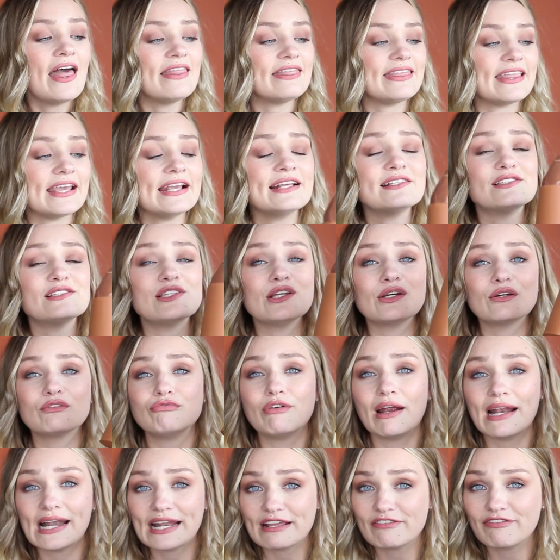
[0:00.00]
These look
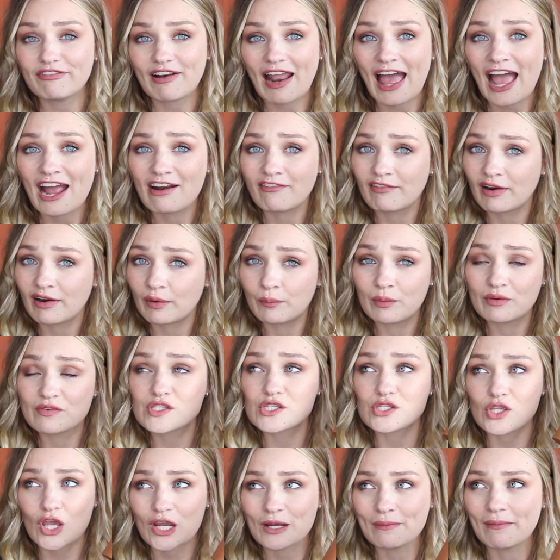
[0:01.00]
really flattering with
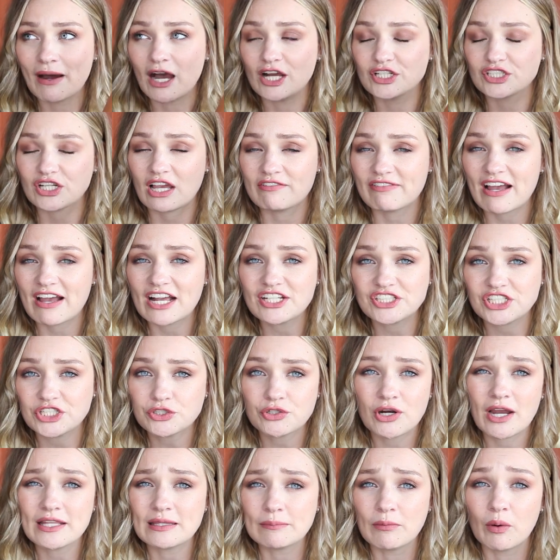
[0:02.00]
so much. I've actually
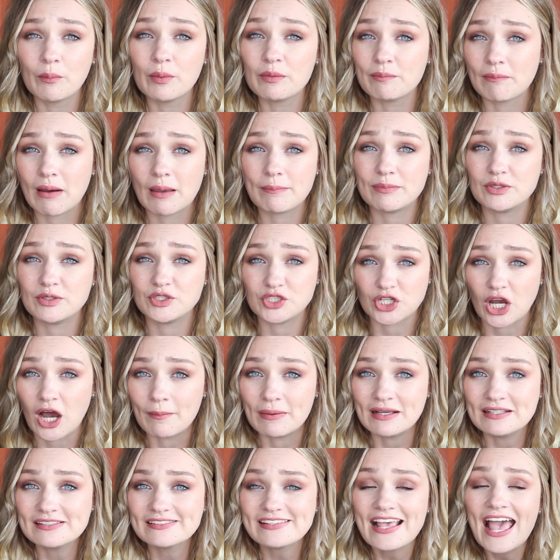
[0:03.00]
tried them on with my
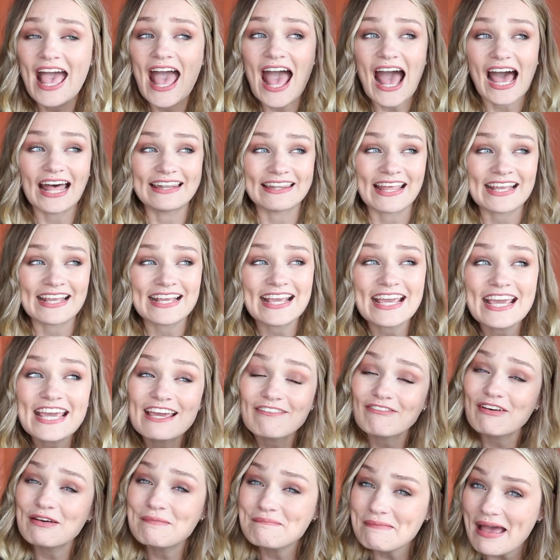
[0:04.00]
pajamas and they
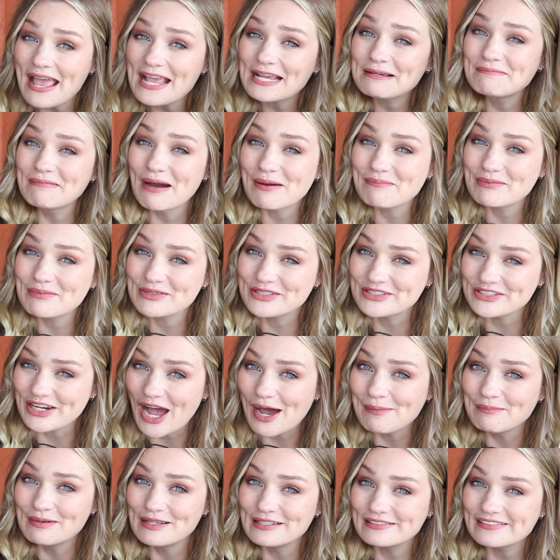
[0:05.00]
even make my
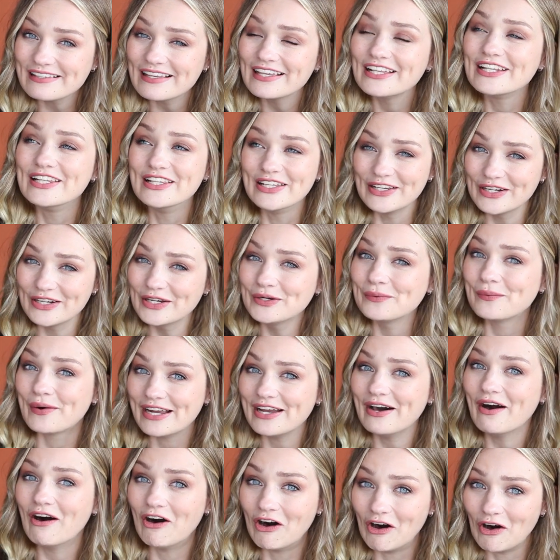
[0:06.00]
pajamas look
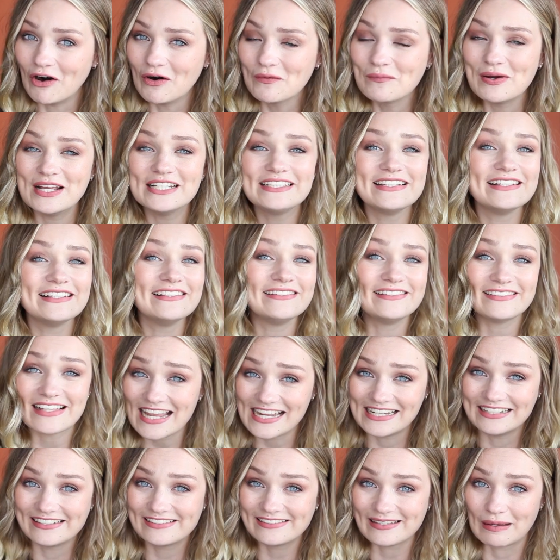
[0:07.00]
quite hot, which is
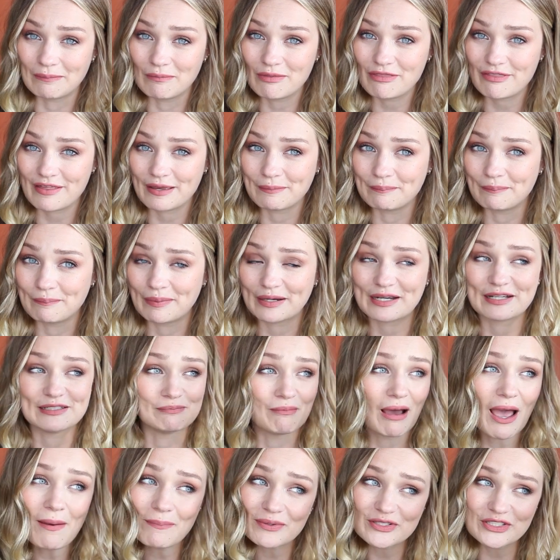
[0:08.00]
saying something because
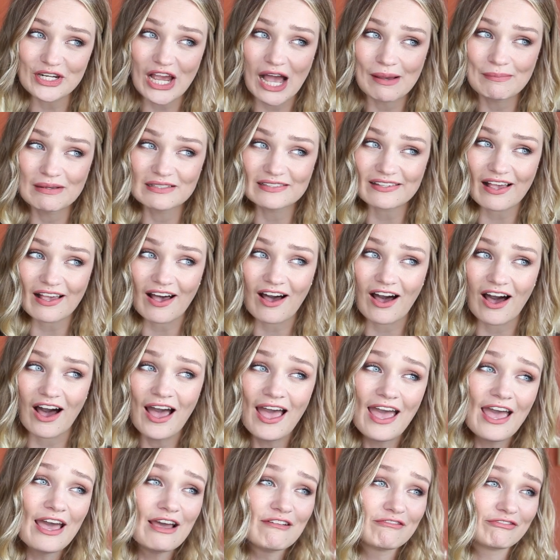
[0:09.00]
my pajamas are
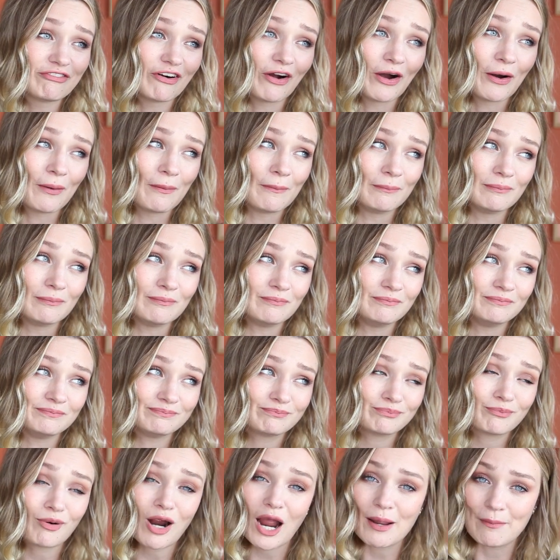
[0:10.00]
from
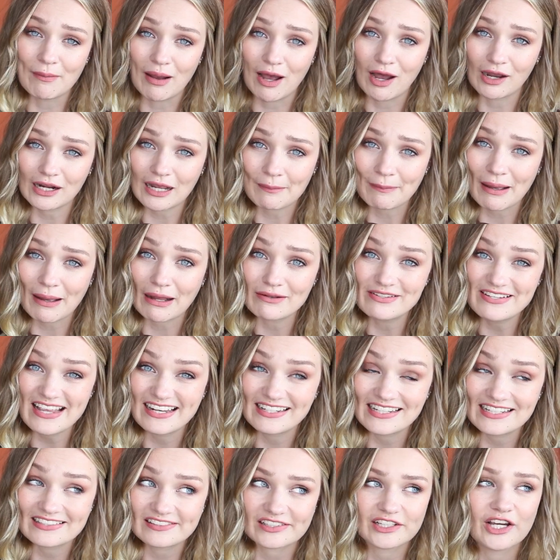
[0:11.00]
Primark about
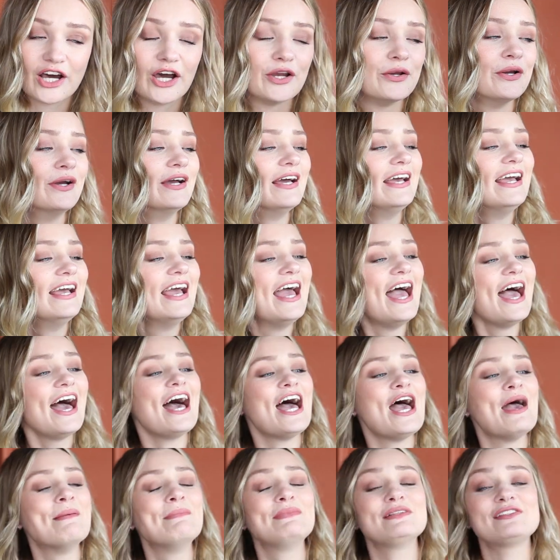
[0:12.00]
10 years ago. So
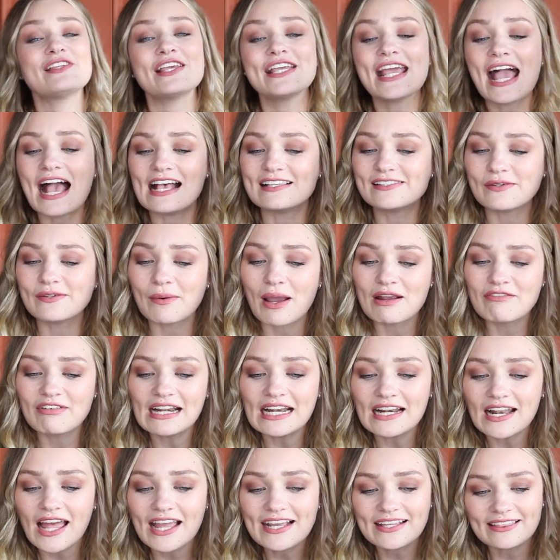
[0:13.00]
I
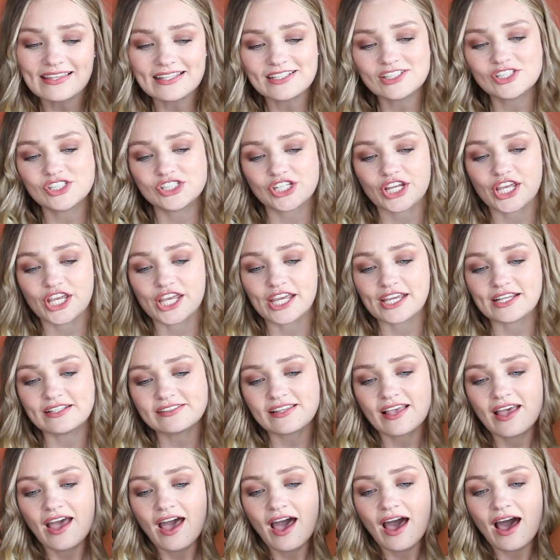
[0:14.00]
really like these
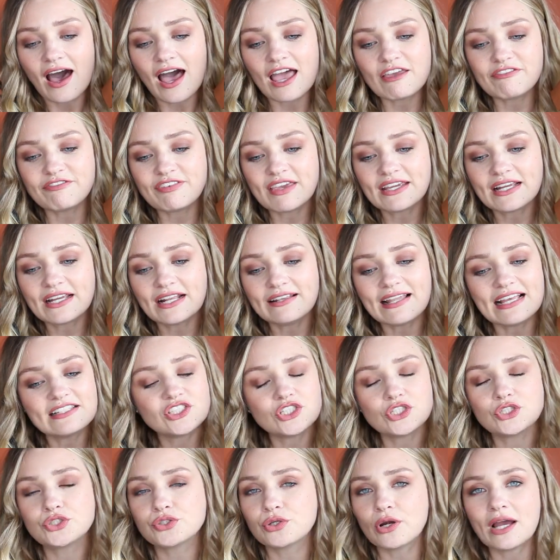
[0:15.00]
shoes. I figured let's
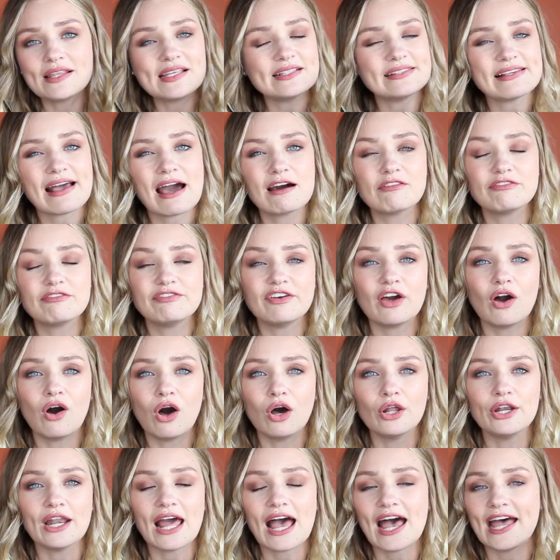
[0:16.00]
just try this outfit
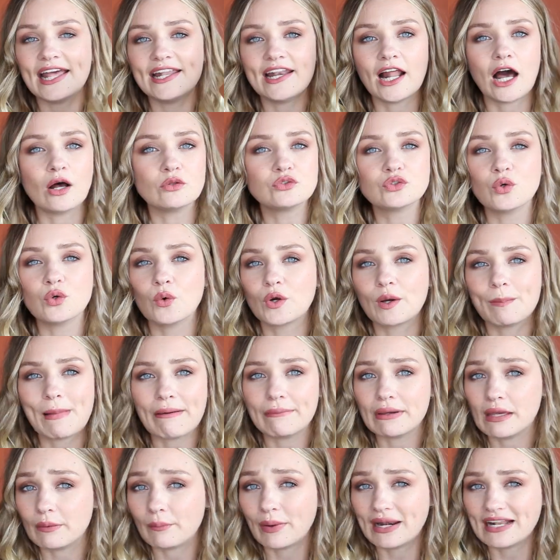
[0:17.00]
on and I'll talk
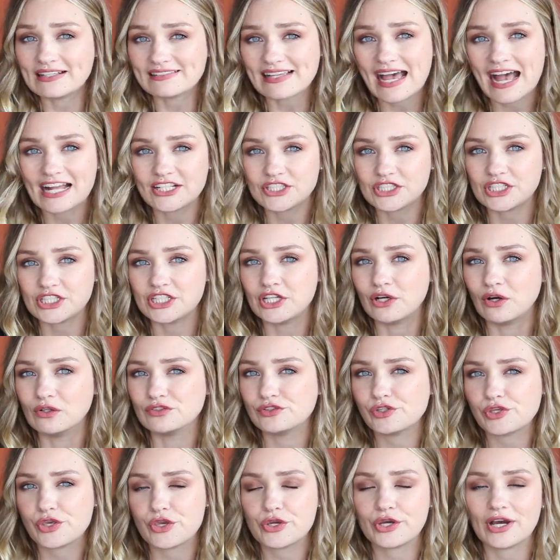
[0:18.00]
about it when it's actually on
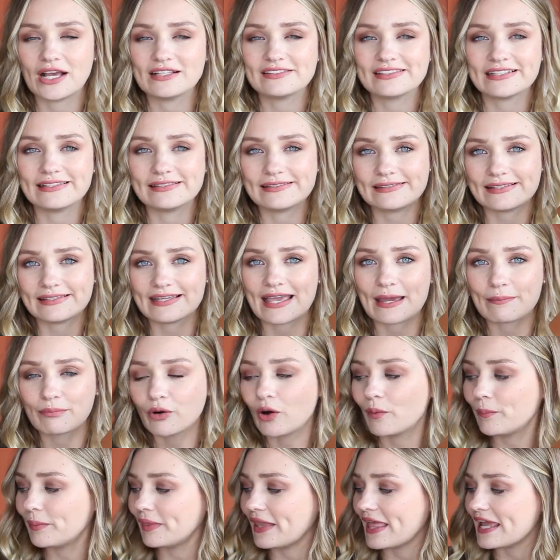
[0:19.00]
so you guys can see it
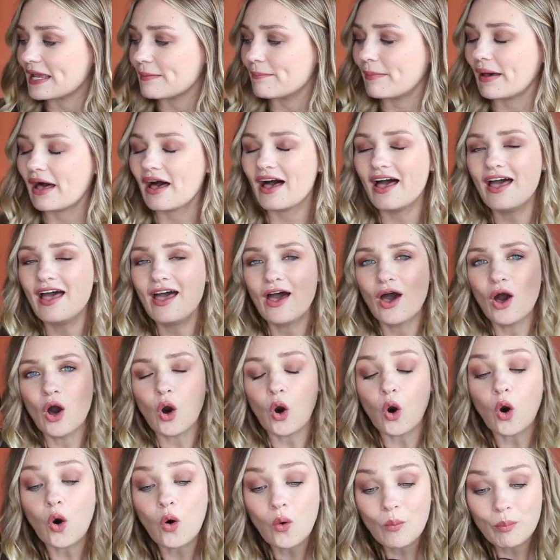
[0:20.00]
properly. But
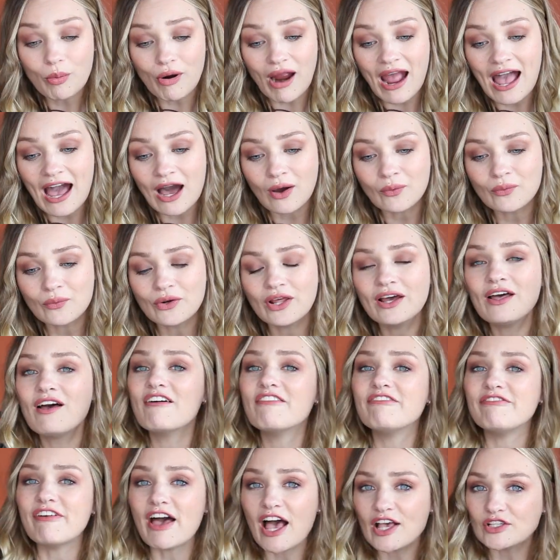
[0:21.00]
all brown,
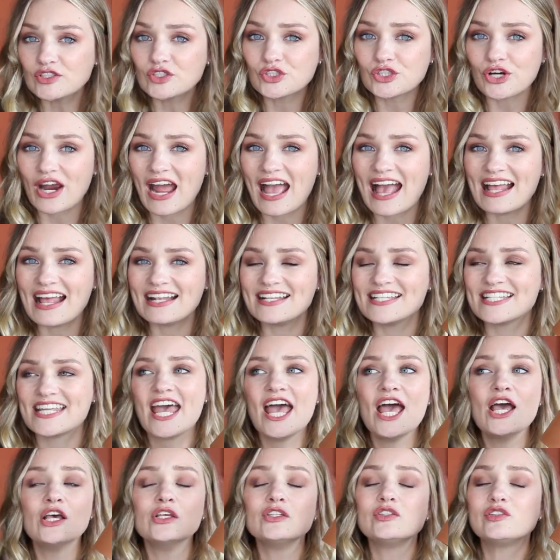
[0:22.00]
first trend,
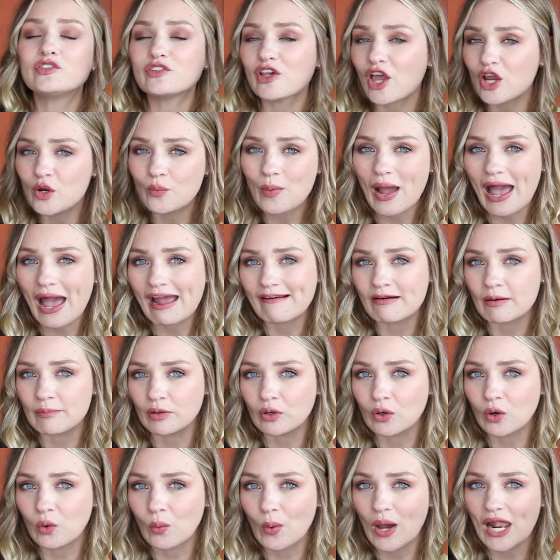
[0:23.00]
so
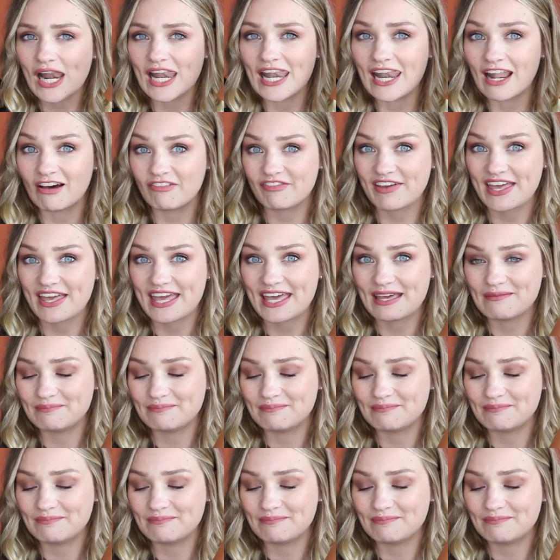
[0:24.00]
wearable, love it.